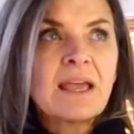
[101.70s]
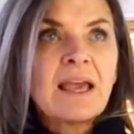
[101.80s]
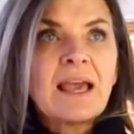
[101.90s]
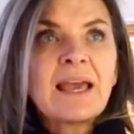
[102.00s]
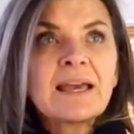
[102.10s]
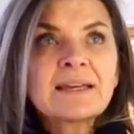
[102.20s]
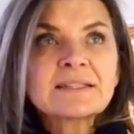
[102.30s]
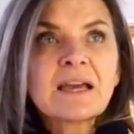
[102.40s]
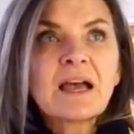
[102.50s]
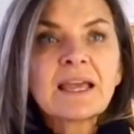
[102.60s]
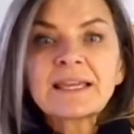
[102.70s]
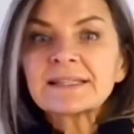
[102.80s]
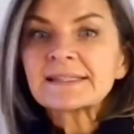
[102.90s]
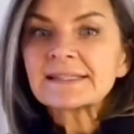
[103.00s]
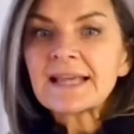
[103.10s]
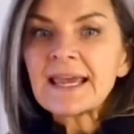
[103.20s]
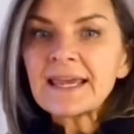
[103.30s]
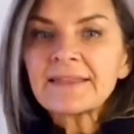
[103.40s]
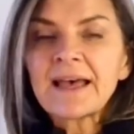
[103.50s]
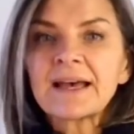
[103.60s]
And I can say
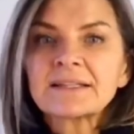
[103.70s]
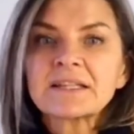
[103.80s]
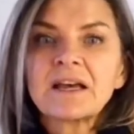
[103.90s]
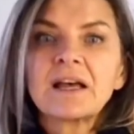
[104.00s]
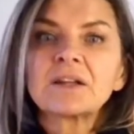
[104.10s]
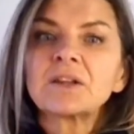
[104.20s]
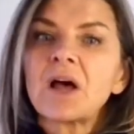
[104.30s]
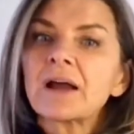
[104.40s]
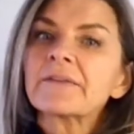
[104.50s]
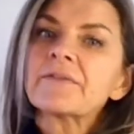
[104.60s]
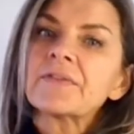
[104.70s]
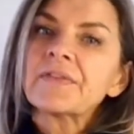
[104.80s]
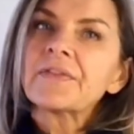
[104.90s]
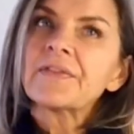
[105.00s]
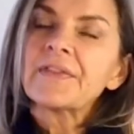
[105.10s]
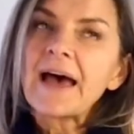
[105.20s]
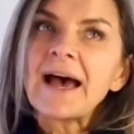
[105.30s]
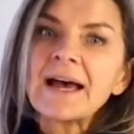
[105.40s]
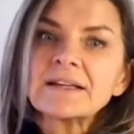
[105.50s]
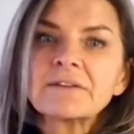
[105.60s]
that a lot of
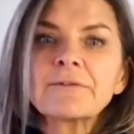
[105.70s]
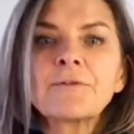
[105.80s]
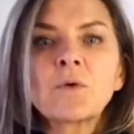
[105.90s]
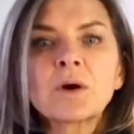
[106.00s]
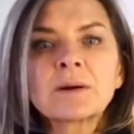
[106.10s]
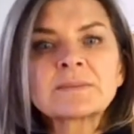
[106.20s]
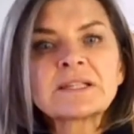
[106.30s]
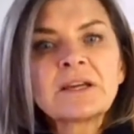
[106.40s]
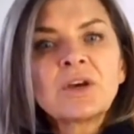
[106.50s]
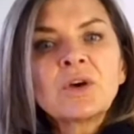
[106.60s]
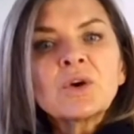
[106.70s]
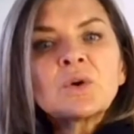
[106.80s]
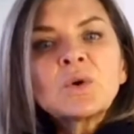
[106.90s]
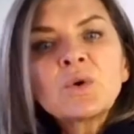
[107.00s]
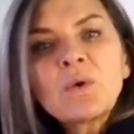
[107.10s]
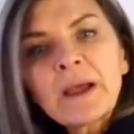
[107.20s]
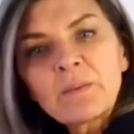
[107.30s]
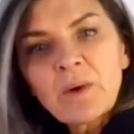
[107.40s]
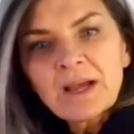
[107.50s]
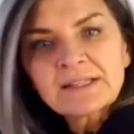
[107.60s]
that formed who I
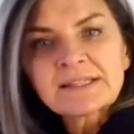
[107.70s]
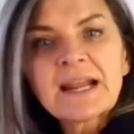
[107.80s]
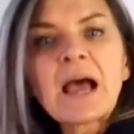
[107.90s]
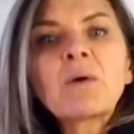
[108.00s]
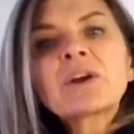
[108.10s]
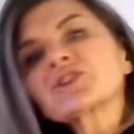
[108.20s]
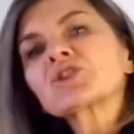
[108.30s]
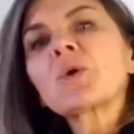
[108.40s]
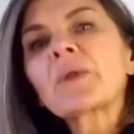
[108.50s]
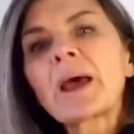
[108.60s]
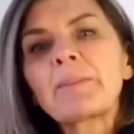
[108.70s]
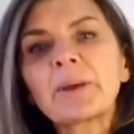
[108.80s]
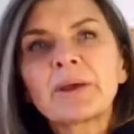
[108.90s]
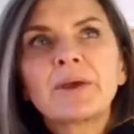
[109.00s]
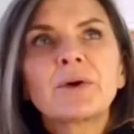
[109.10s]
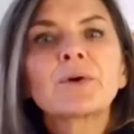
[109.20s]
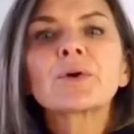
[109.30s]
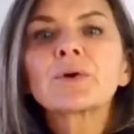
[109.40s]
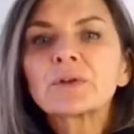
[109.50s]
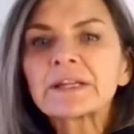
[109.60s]
was and how I showed up
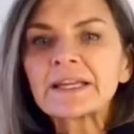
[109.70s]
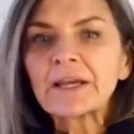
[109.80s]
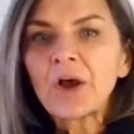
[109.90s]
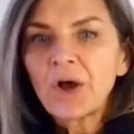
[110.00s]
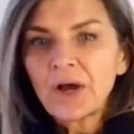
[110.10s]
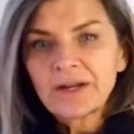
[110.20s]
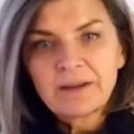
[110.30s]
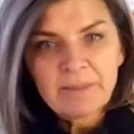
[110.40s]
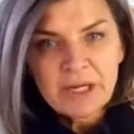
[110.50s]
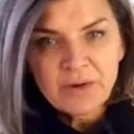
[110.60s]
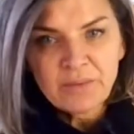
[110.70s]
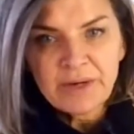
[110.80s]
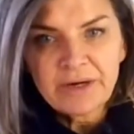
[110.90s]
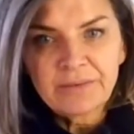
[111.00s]
early on in my career.